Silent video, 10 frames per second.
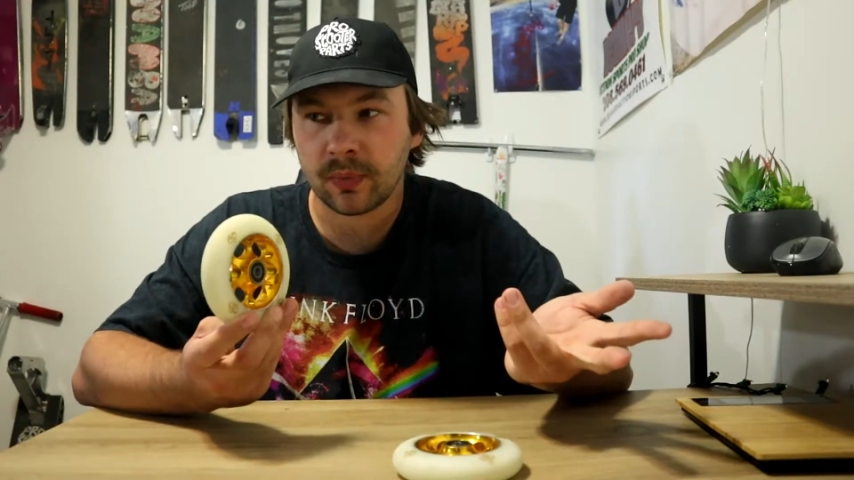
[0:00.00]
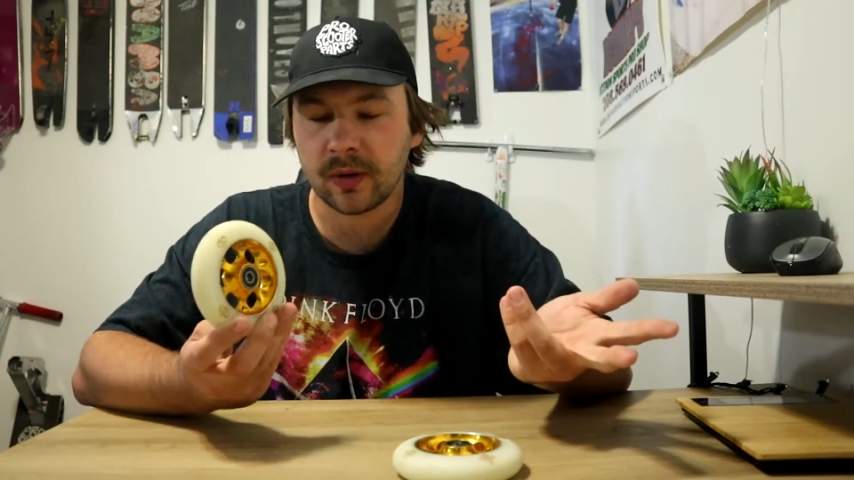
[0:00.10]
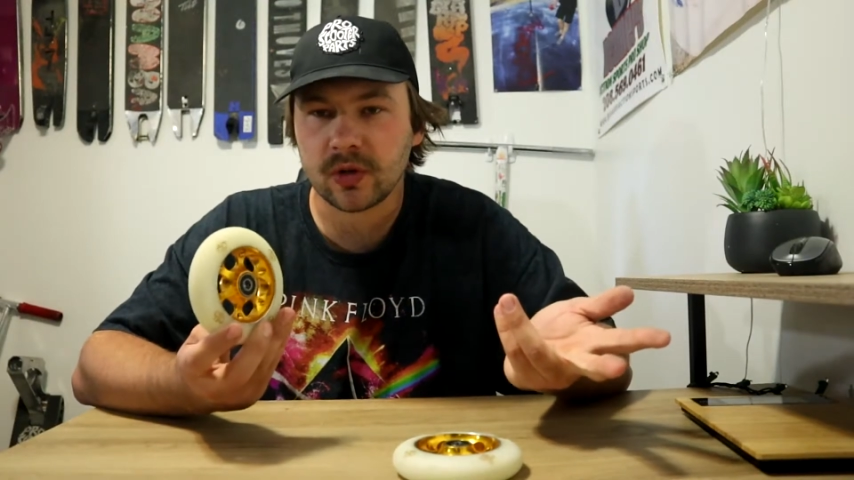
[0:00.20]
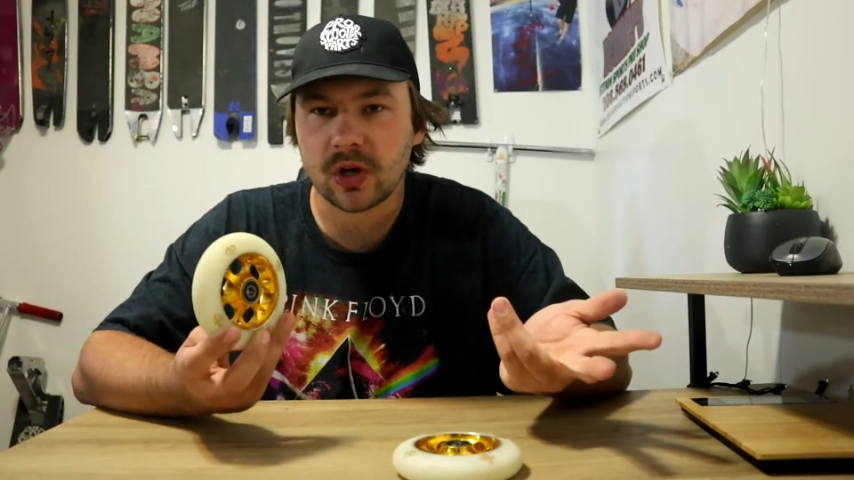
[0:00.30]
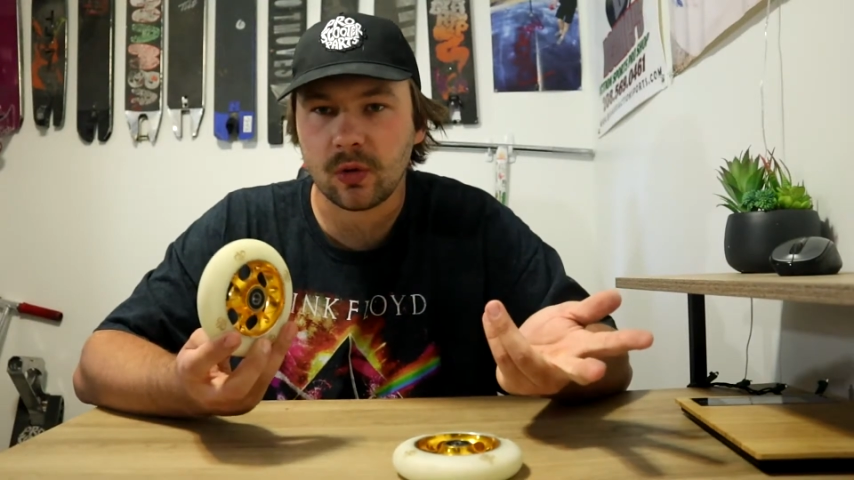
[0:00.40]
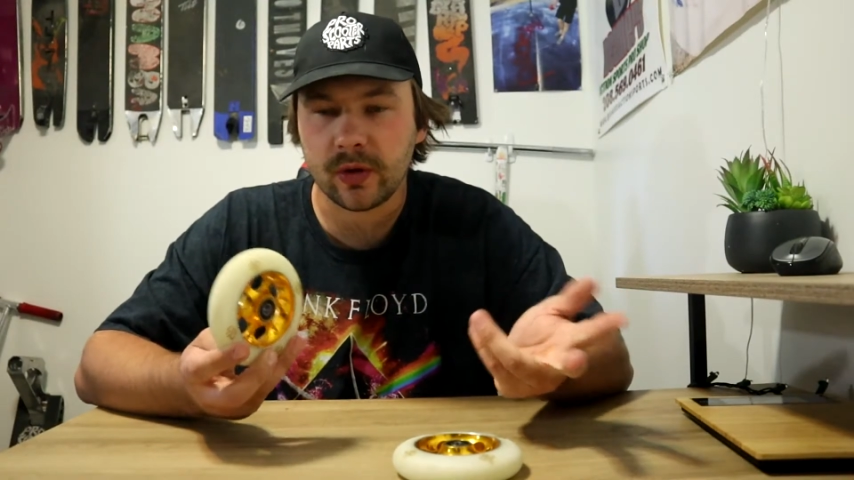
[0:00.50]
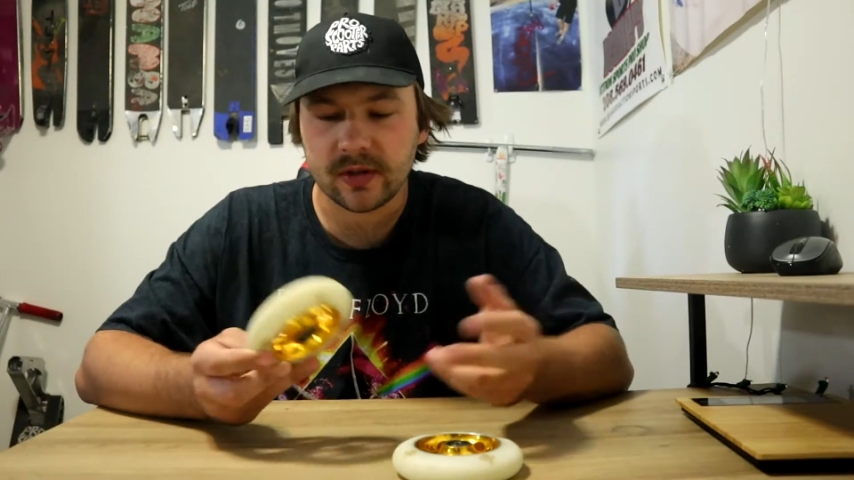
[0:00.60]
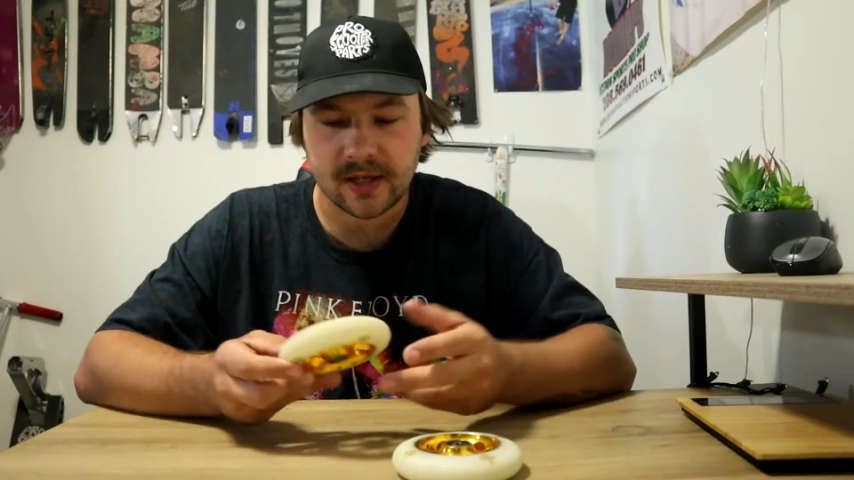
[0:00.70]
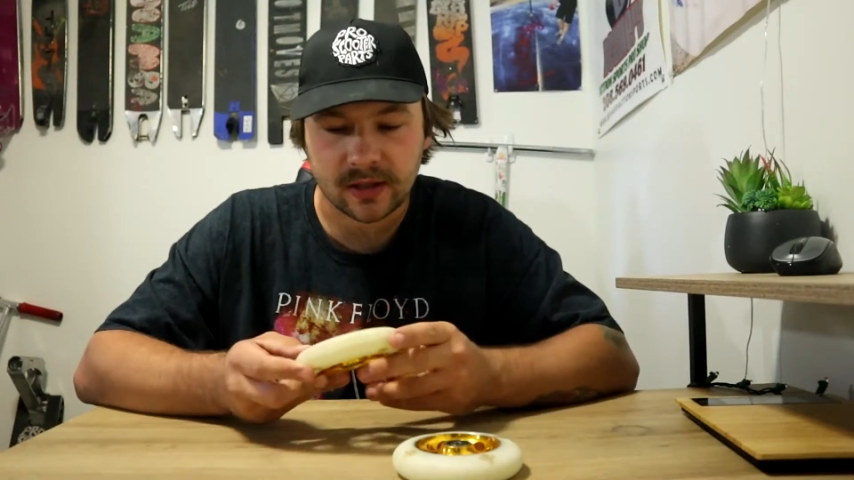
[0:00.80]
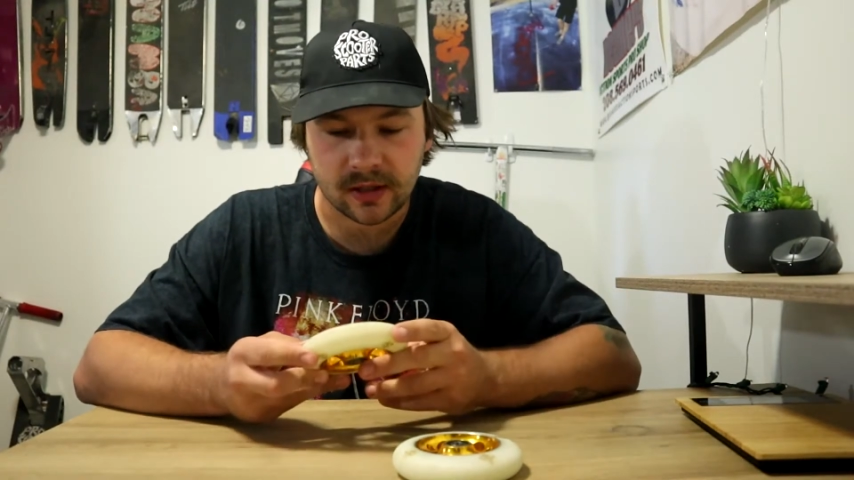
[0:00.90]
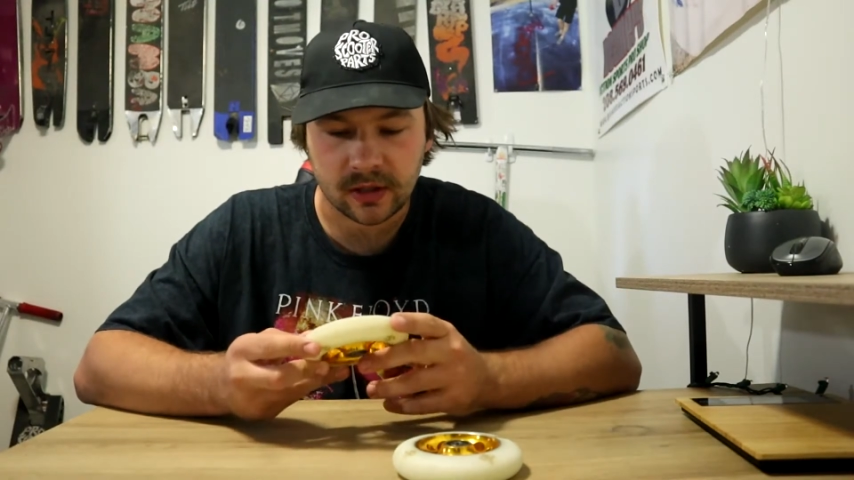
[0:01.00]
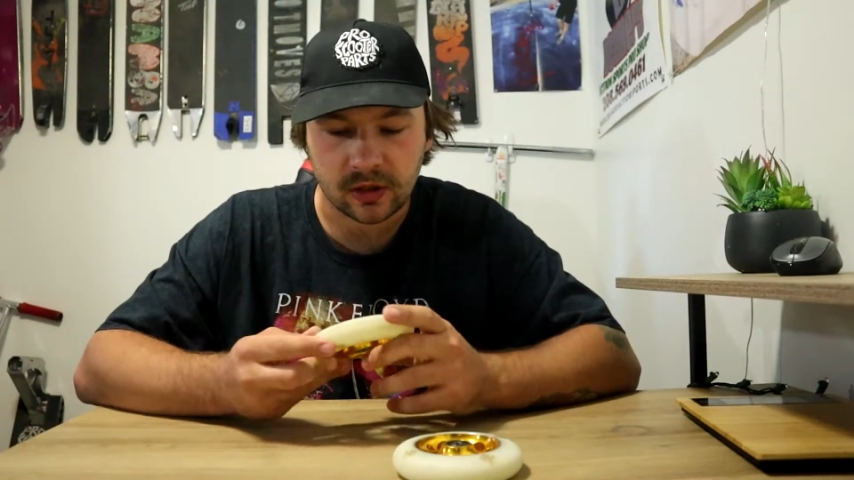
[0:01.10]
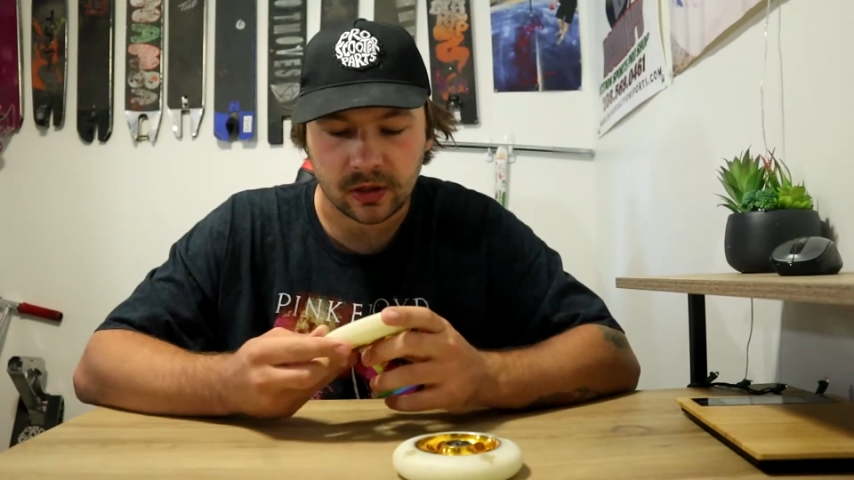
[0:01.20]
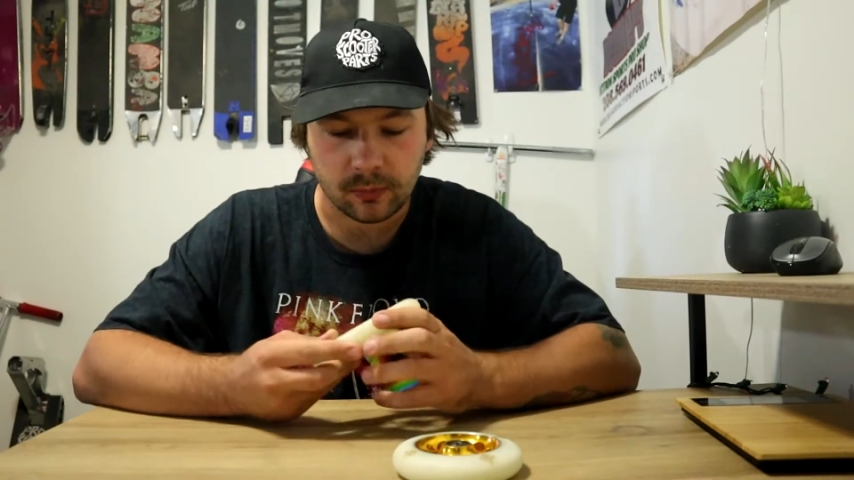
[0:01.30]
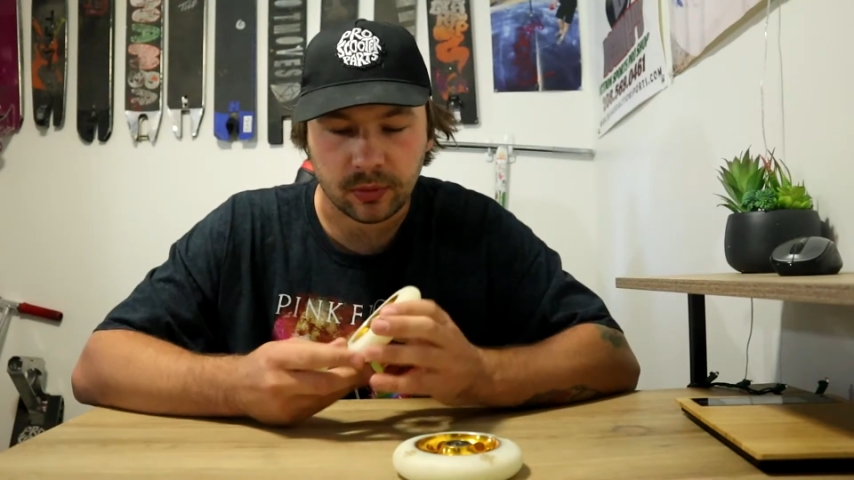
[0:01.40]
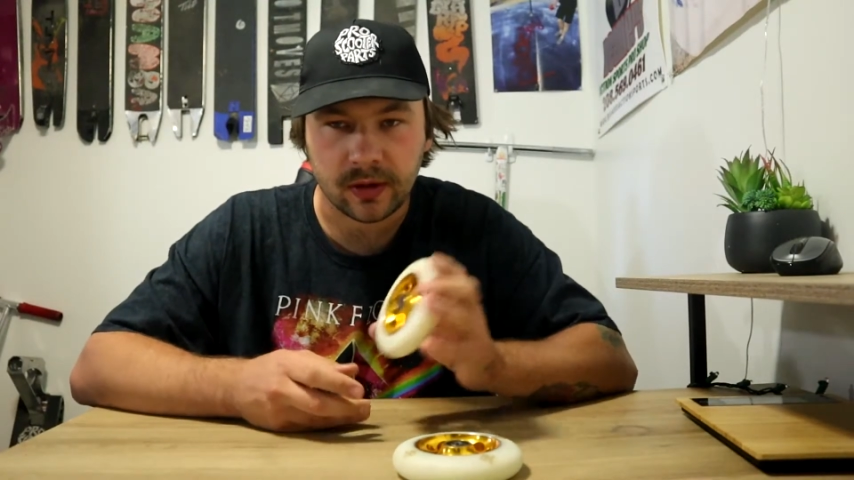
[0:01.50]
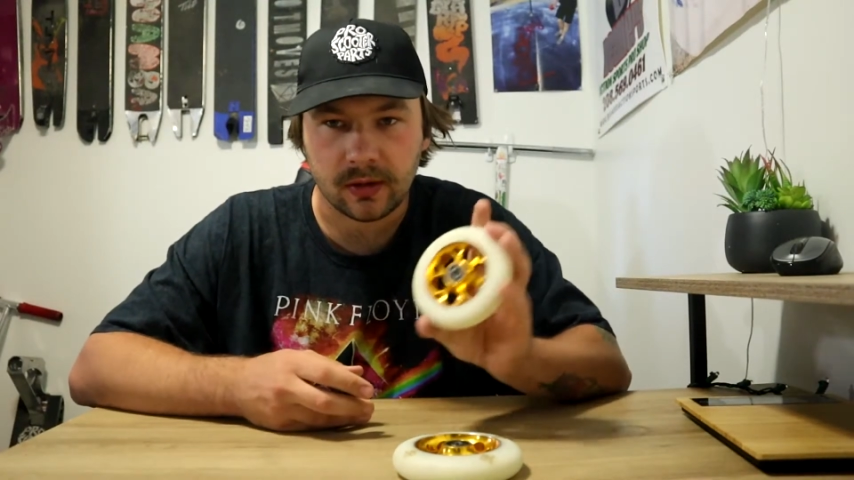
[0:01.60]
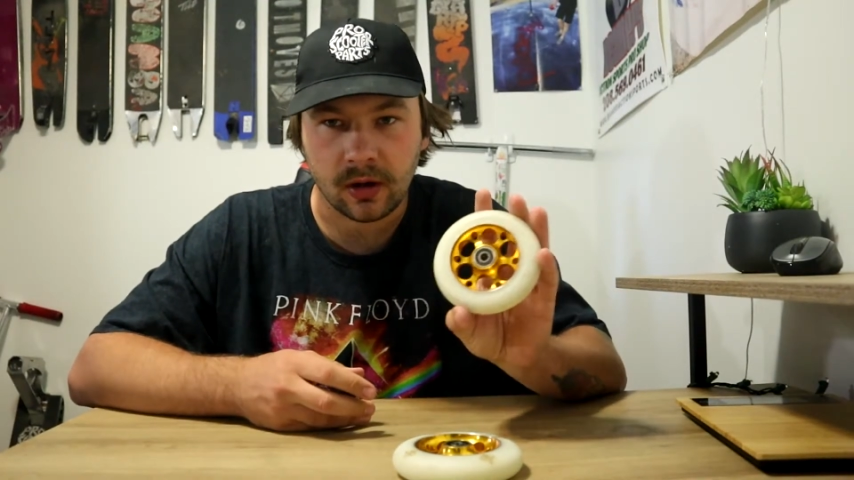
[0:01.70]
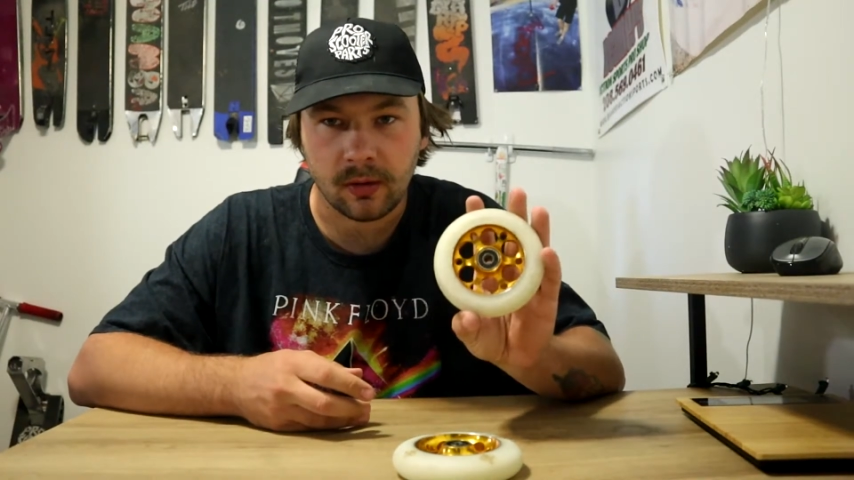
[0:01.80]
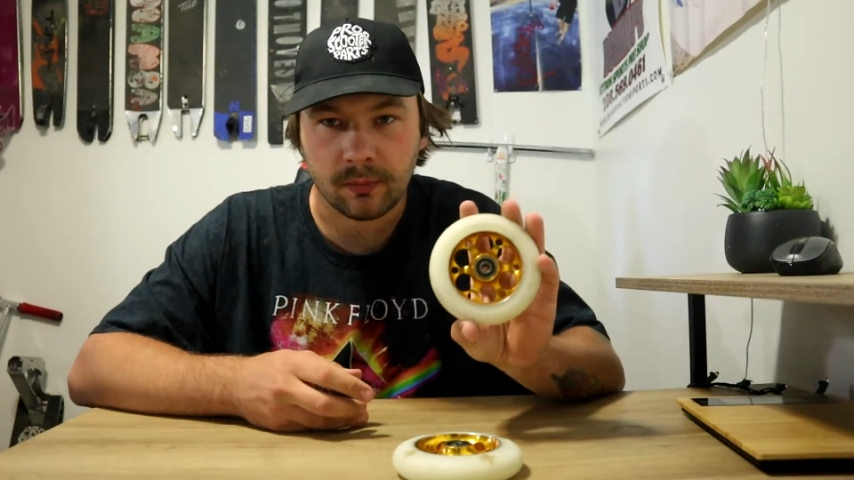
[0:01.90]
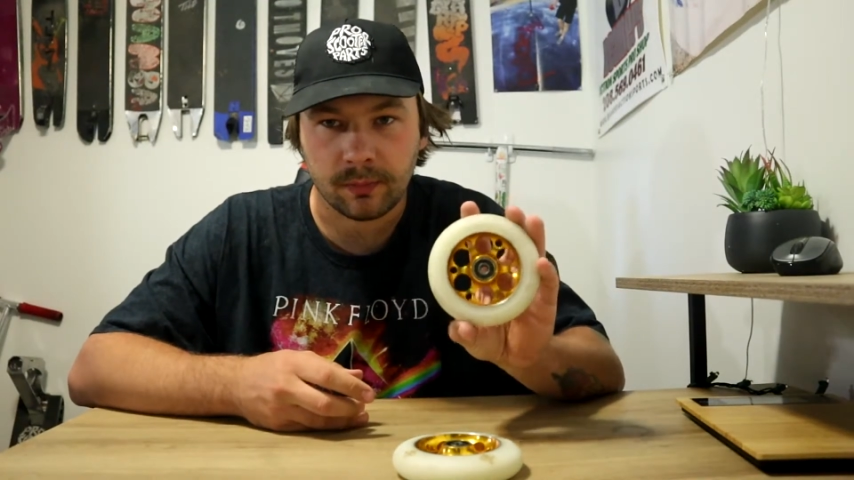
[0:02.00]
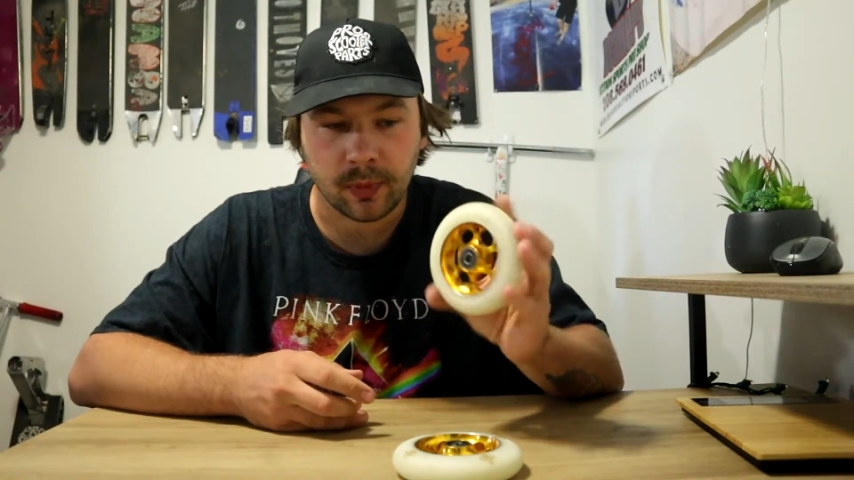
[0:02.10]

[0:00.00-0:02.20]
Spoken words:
pretty much all wheels out there you can print on